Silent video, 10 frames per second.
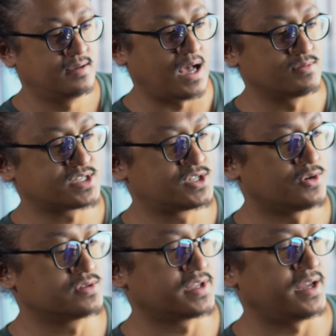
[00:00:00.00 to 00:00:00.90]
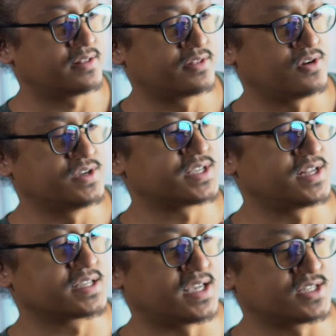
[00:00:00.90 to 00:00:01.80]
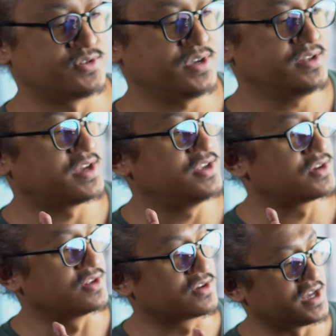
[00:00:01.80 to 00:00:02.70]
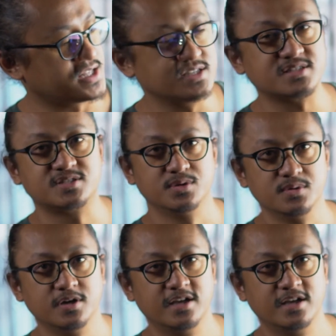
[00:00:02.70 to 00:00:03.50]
I was told that there is an accessory that you can connect this to